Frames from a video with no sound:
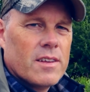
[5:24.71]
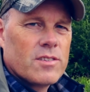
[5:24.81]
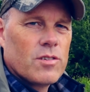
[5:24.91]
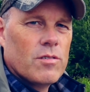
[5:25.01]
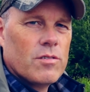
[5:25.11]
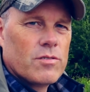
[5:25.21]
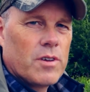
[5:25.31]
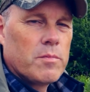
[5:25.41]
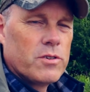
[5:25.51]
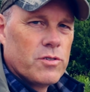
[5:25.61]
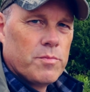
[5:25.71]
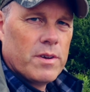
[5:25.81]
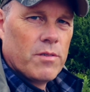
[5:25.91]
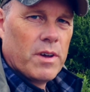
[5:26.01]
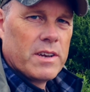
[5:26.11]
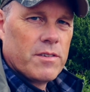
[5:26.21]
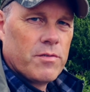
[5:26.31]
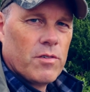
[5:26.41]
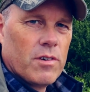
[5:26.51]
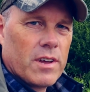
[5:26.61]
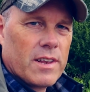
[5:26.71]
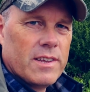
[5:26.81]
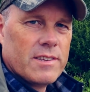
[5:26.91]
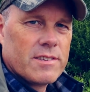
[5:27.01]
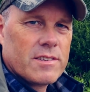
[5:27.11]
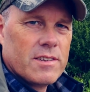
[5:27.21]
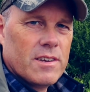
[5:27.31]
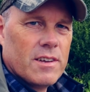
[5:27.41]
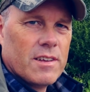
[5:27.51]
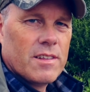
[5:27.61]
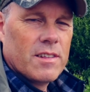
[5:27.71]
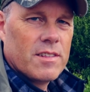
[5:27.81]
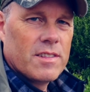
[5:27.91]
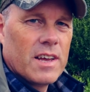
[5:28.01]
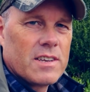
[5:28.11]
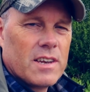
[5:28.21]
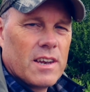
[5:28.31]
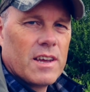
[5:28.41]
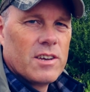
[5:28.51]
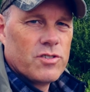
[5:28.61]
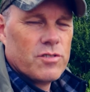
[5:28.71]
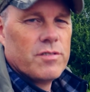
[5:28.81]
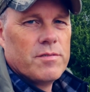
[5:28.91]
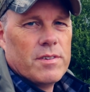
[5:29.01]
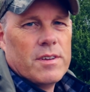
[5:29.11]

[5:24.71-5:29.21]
So your tripod should be rated for at least that, and I should